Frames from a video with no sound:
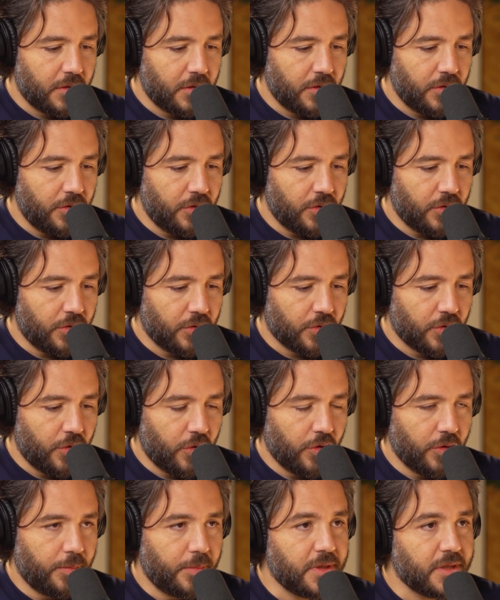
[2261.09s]
your
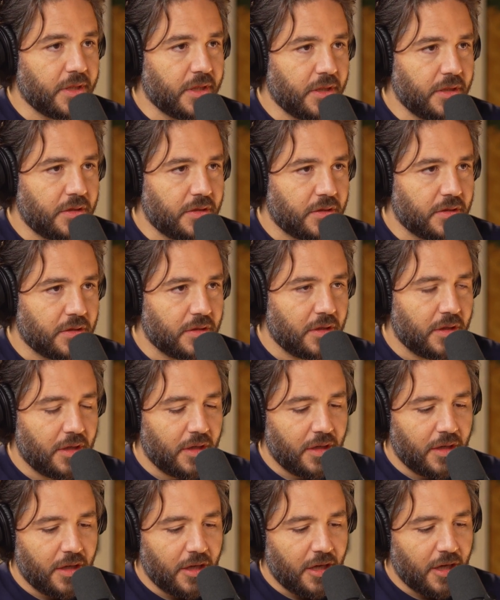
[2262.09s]
core business,
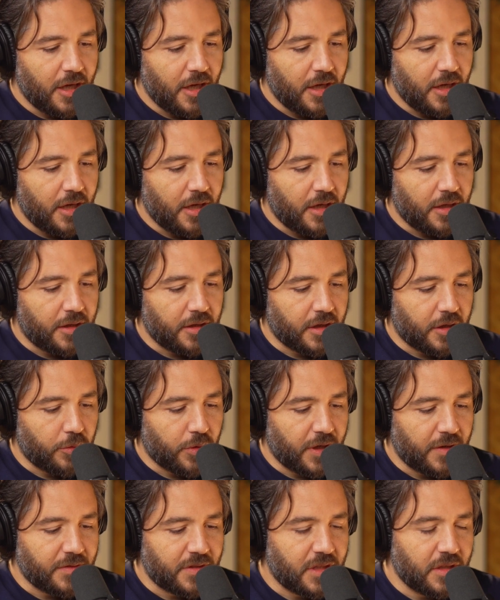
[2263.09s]
I think
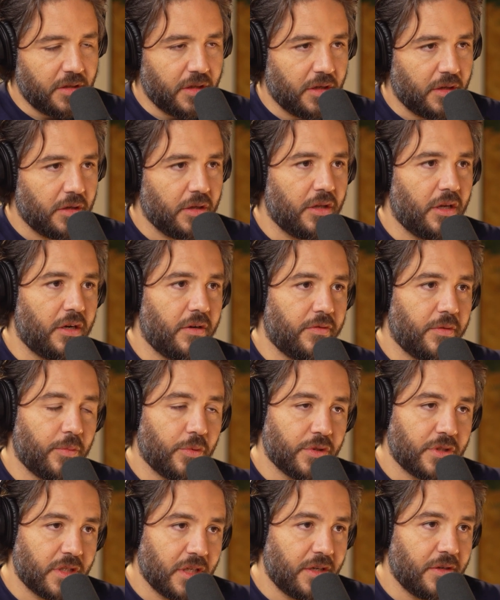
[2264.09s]
what I've seen a lot of the
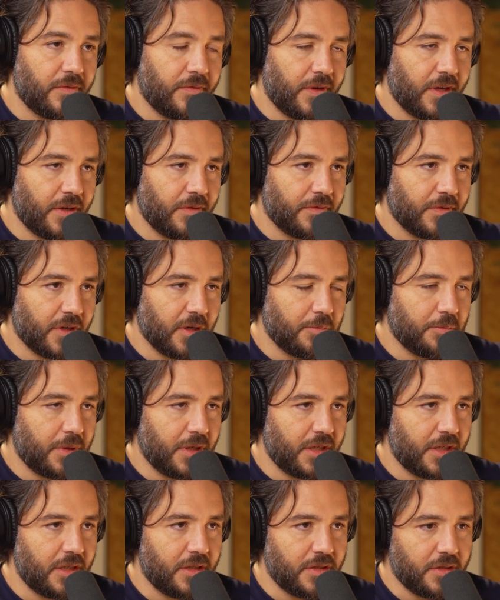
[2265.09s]
most innovative
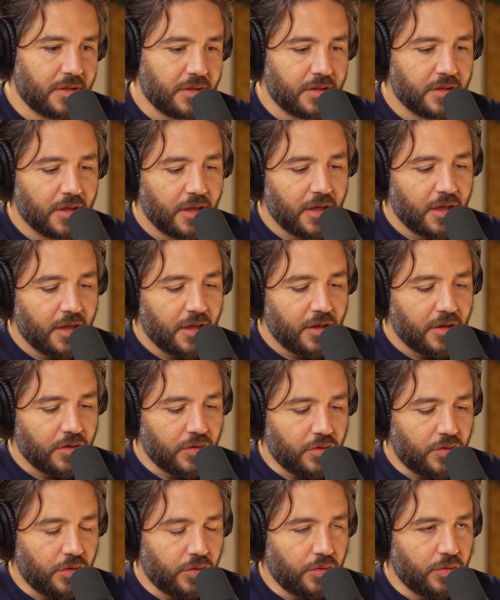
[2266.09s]
companies
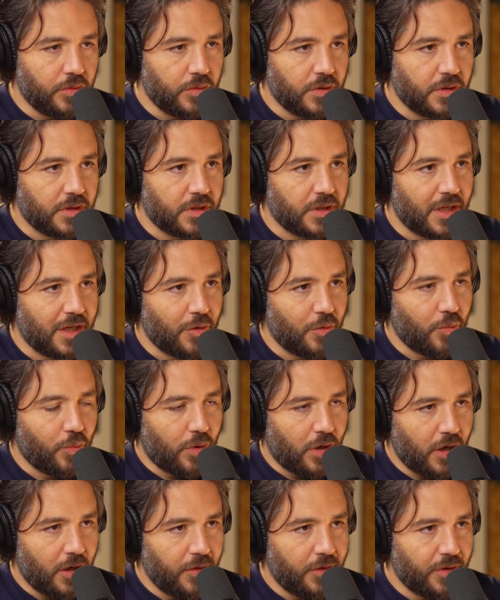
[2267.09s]
do is,
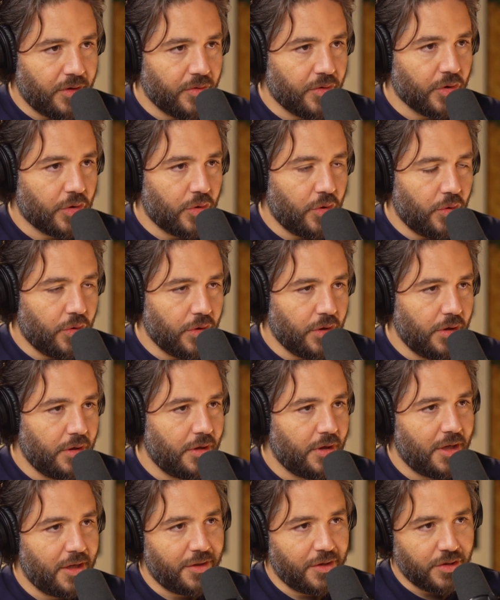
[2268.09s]
while they're in the
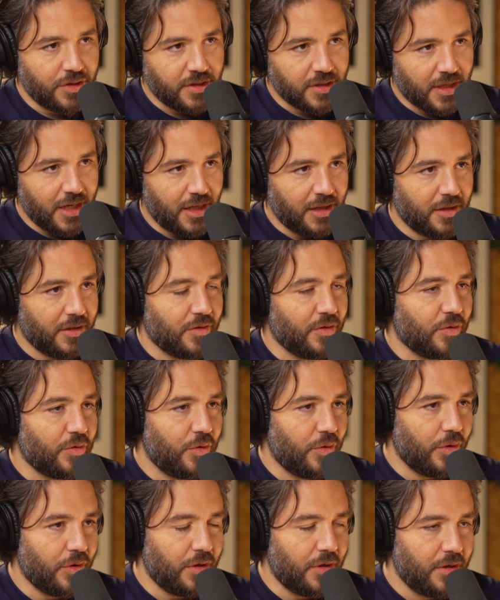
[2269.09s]
core and they're scaling the
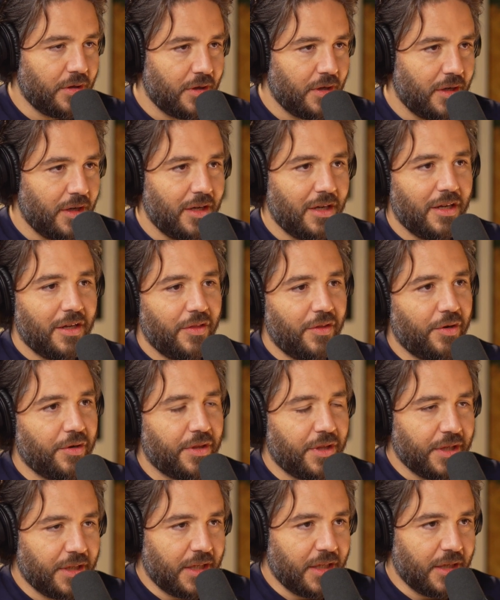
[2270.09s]
core, they're
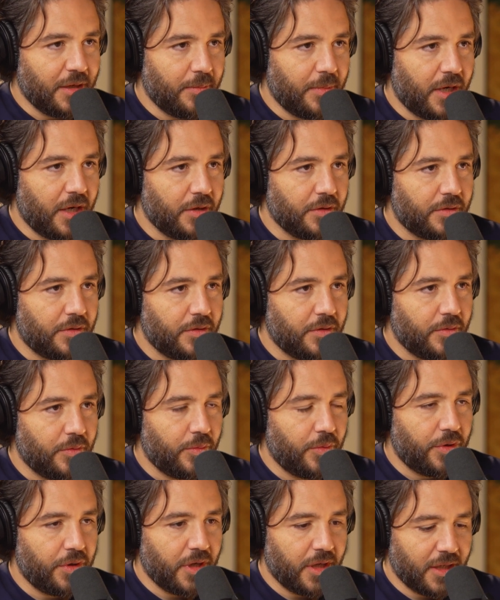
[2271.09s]
thinking about,
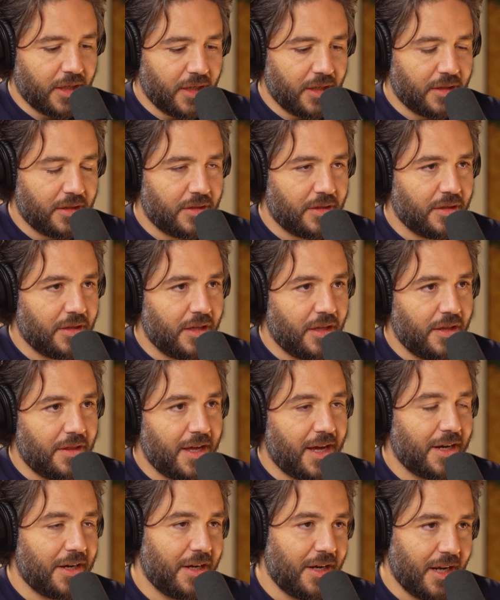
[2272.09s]
where do I get
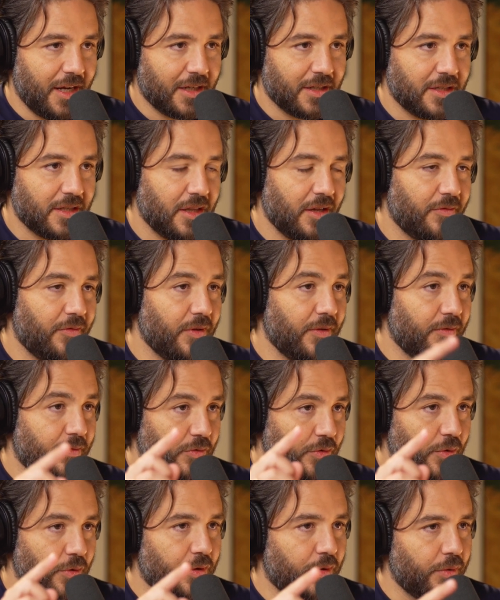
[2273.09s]
that next level of
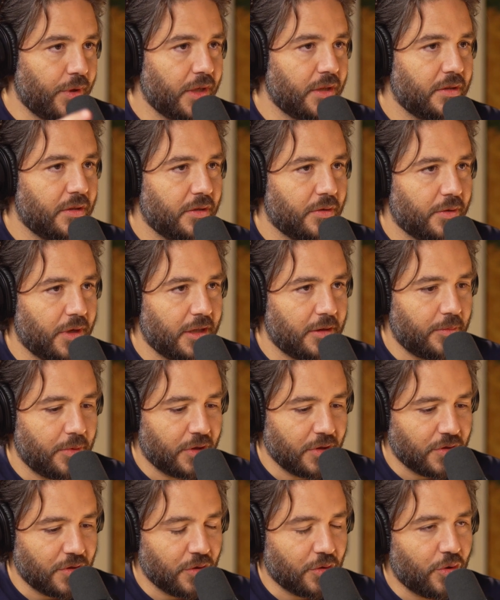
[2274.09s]
growth rate, right?
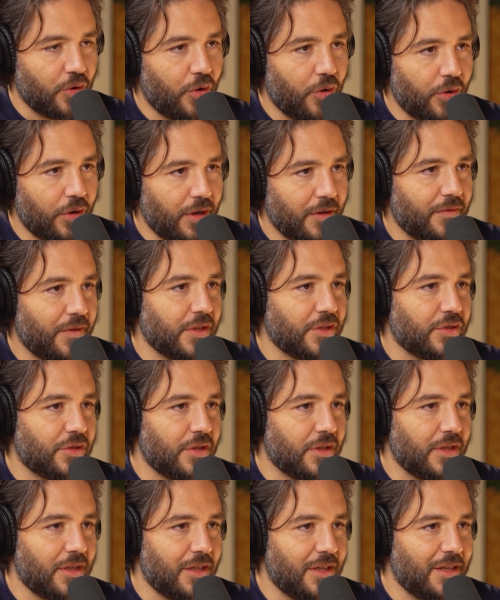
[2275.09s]
Because the core,
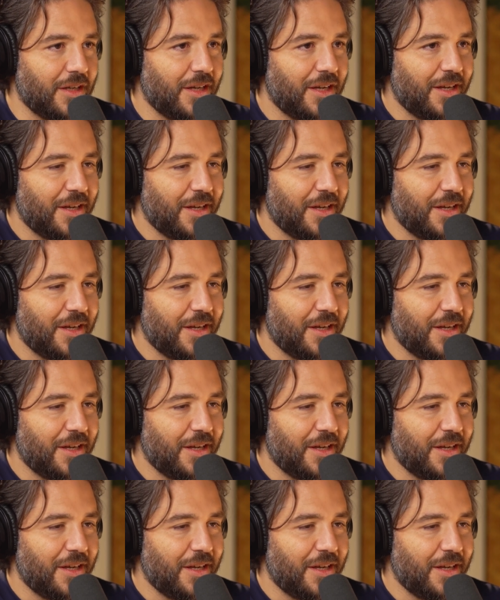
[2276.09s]
eventually